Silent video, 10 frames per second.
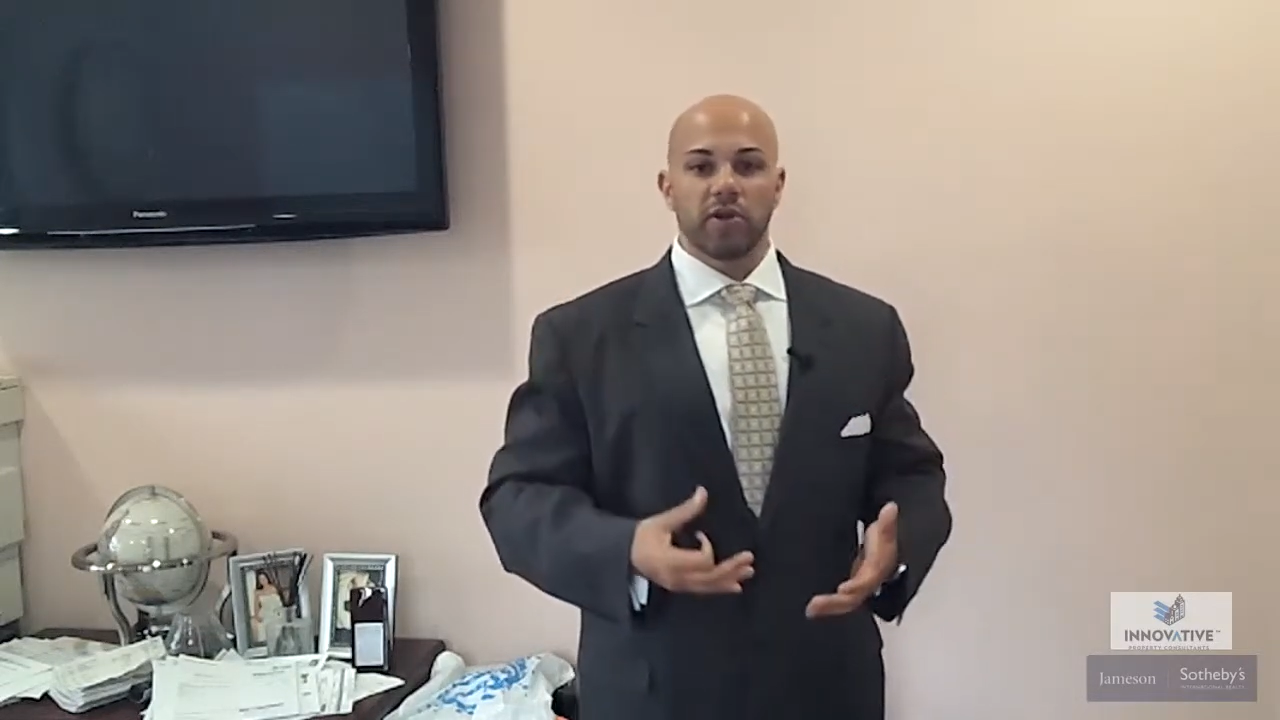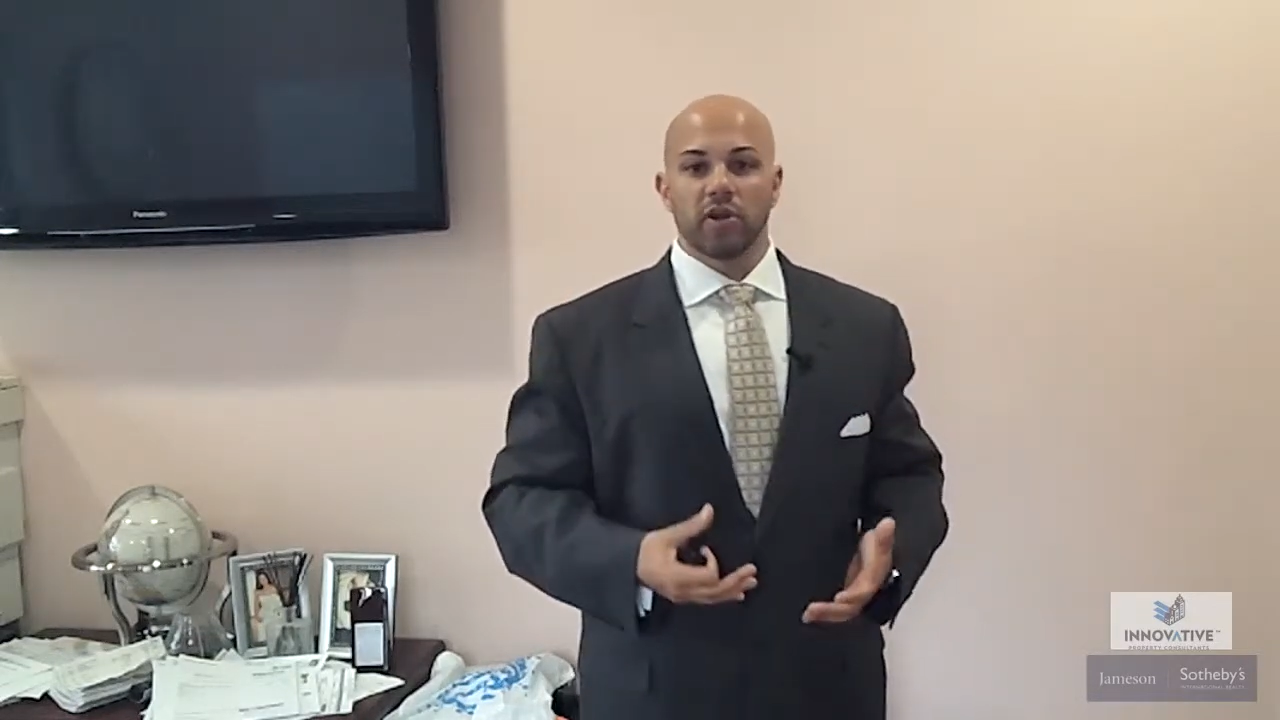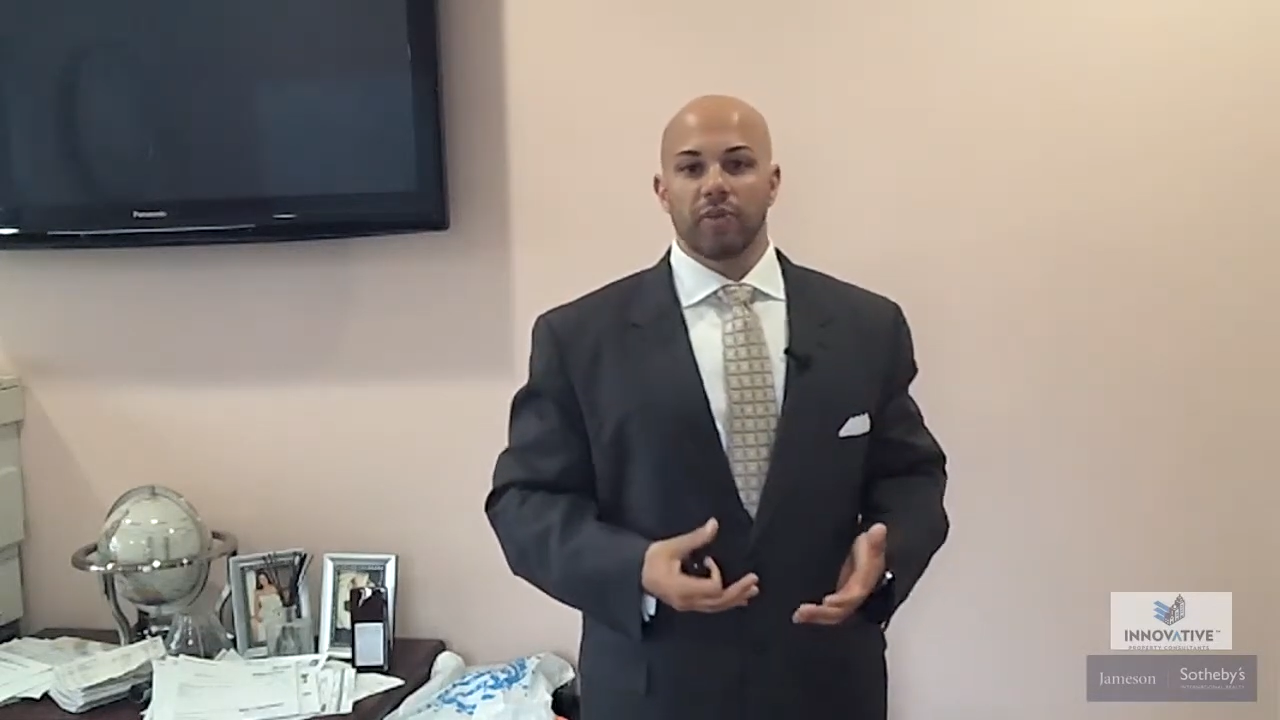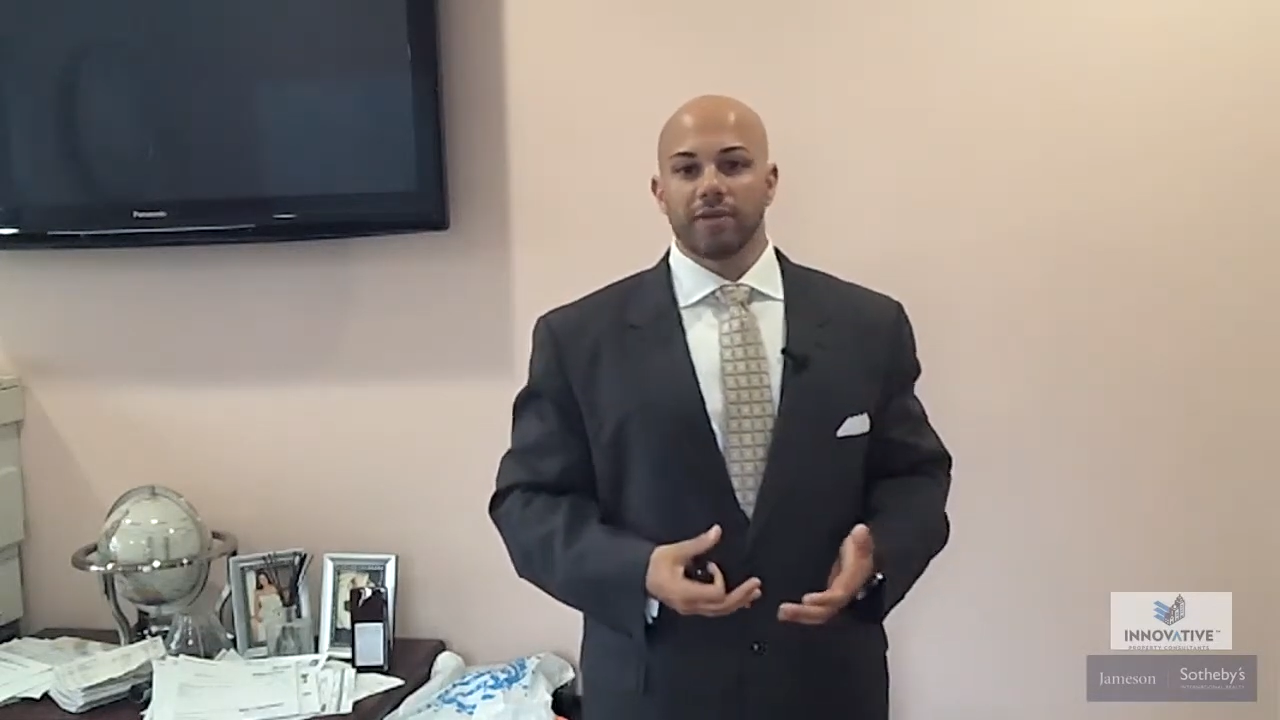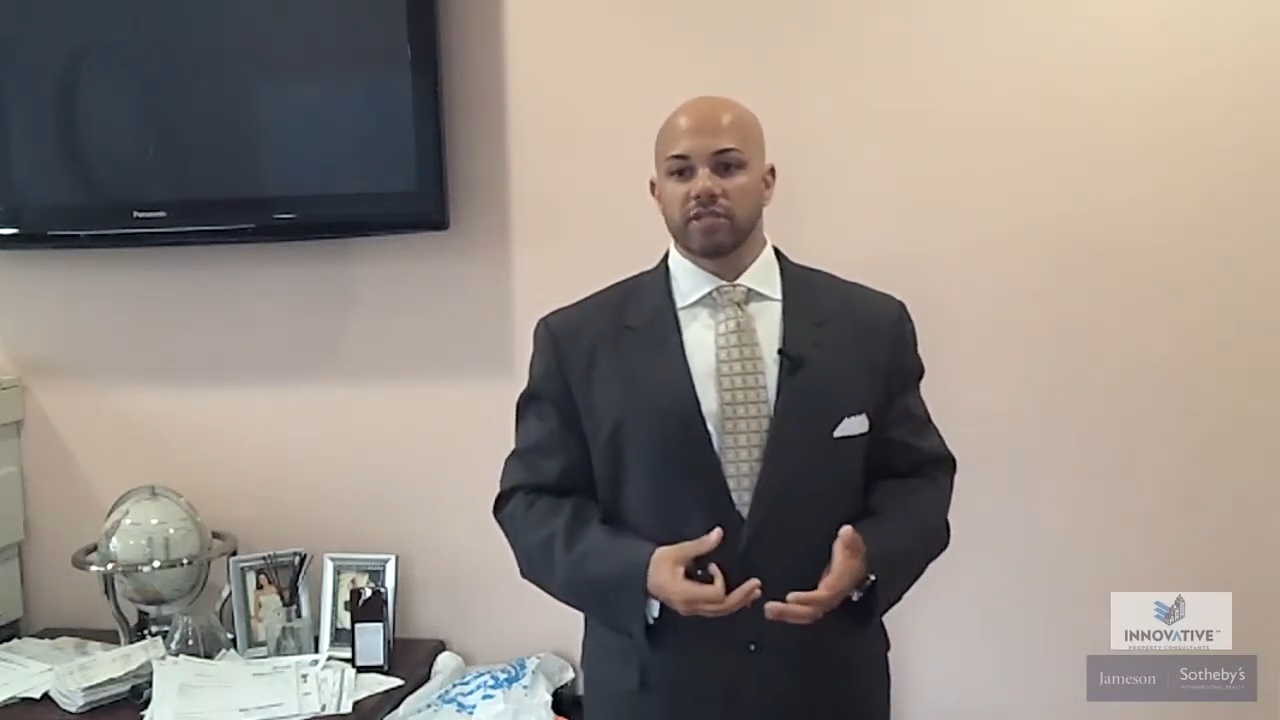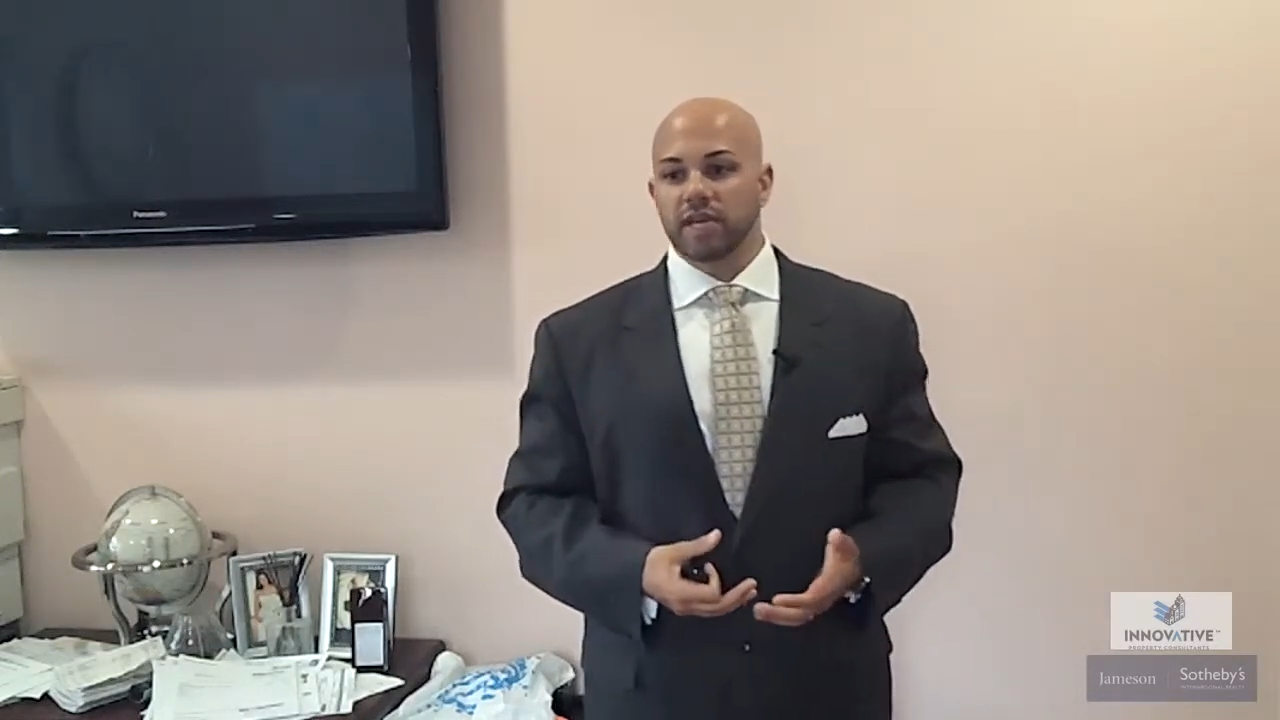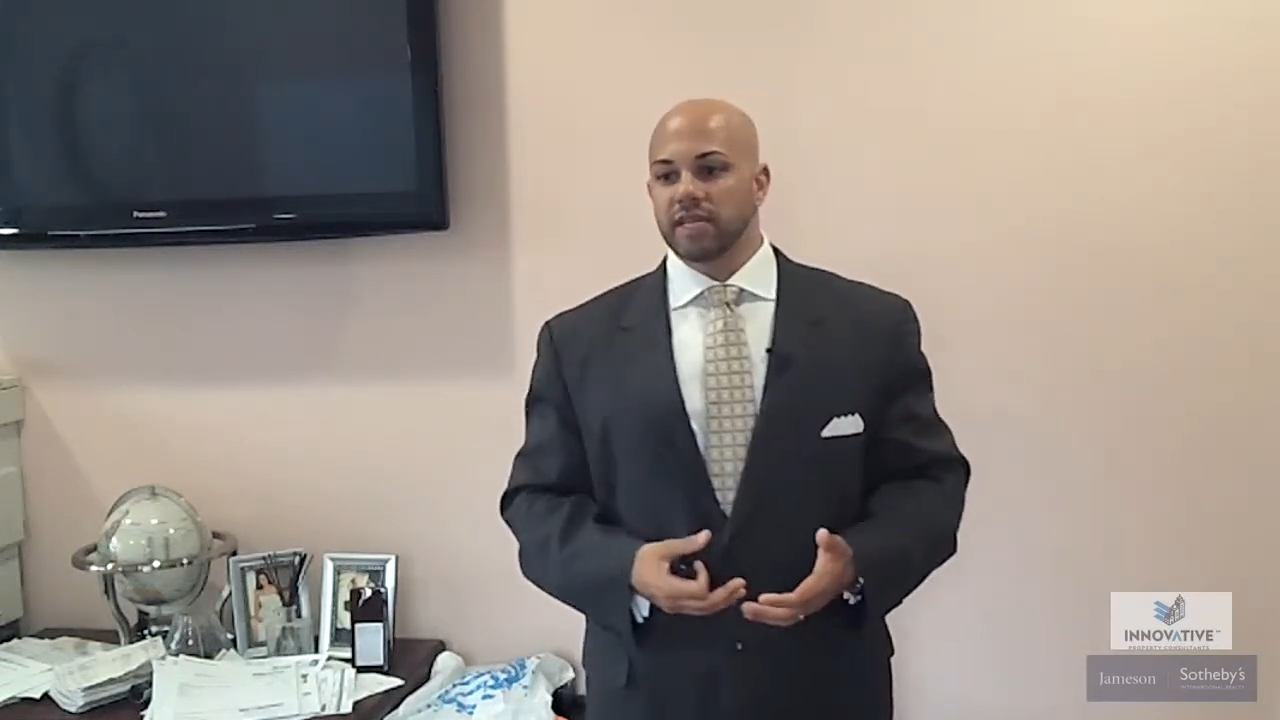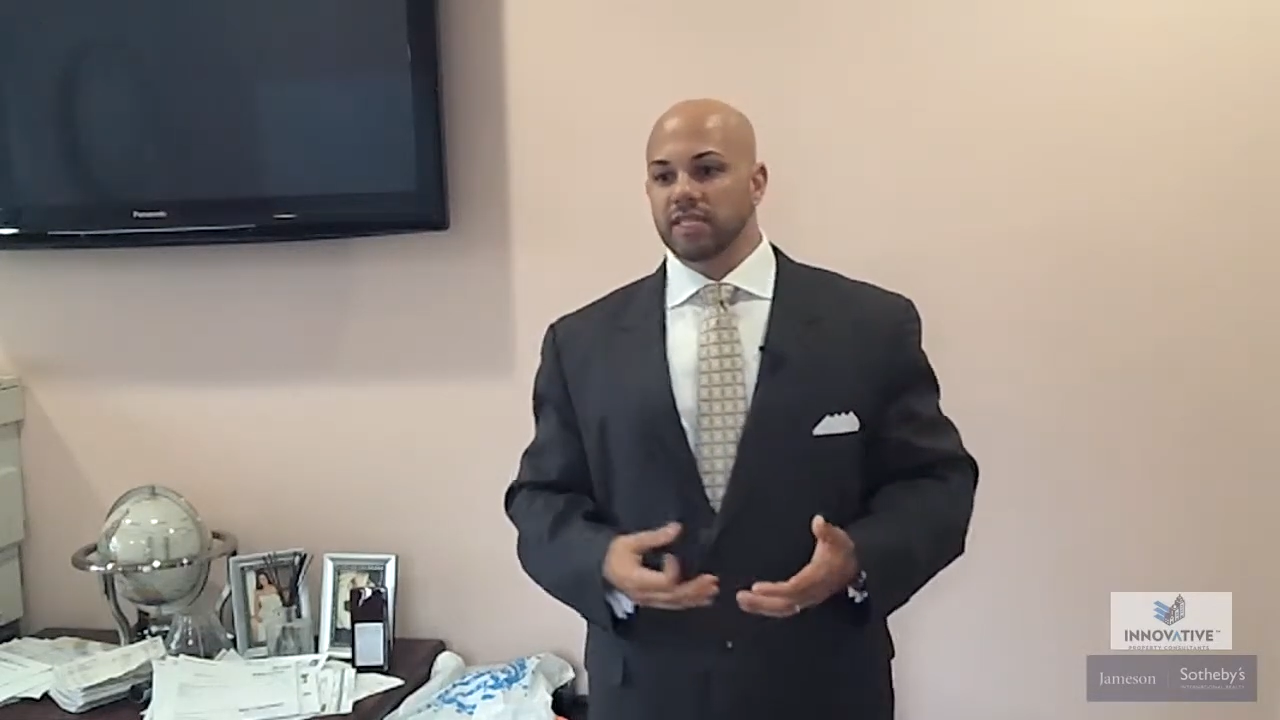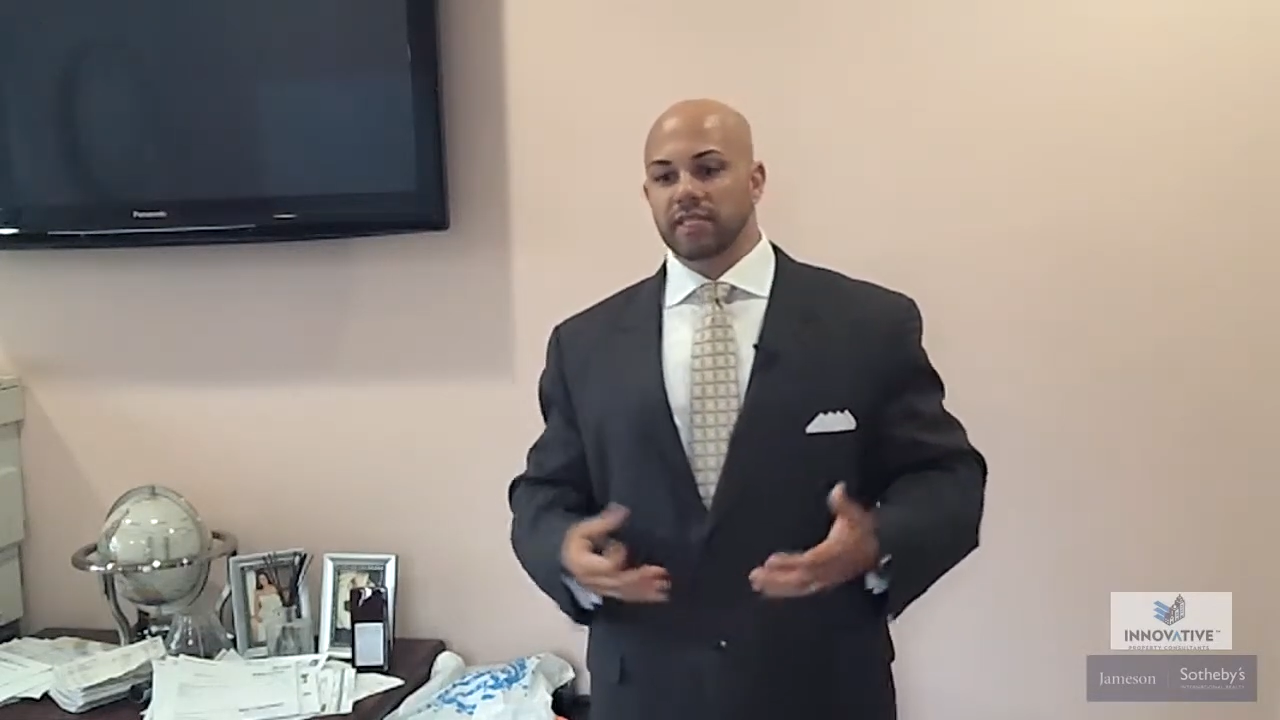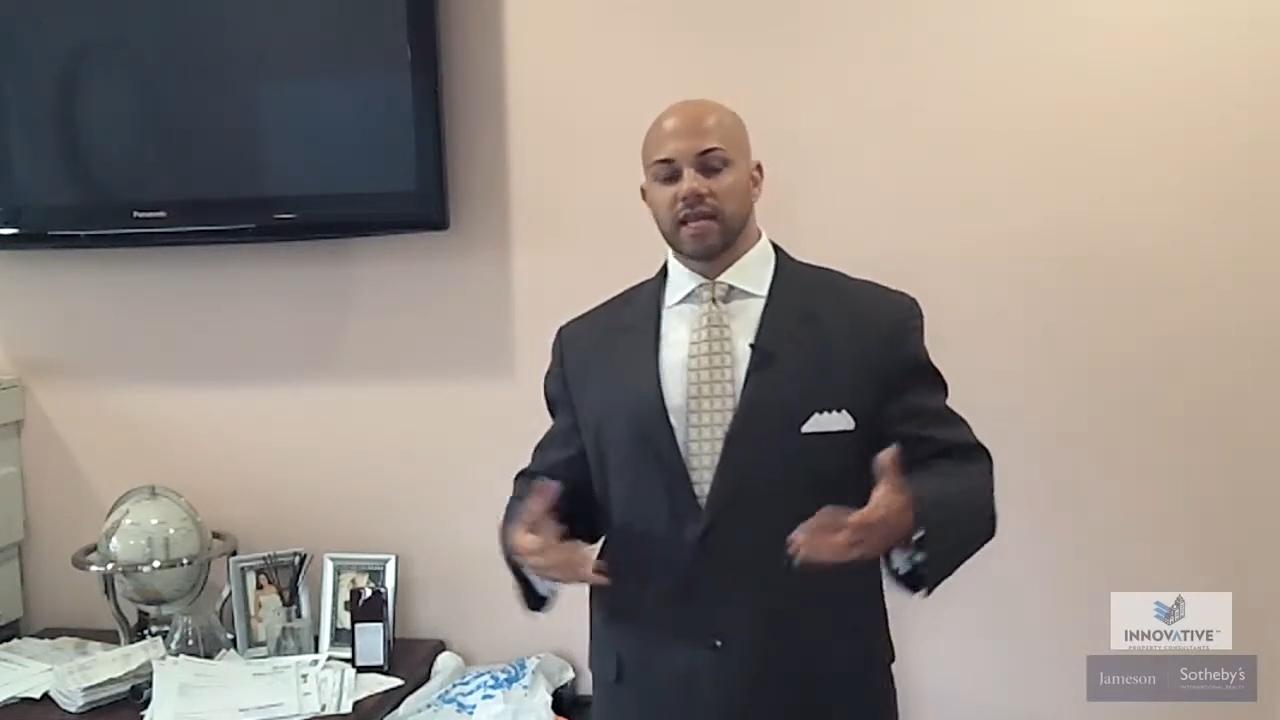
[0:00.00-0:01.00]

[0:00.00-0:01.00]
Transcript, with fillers: party websites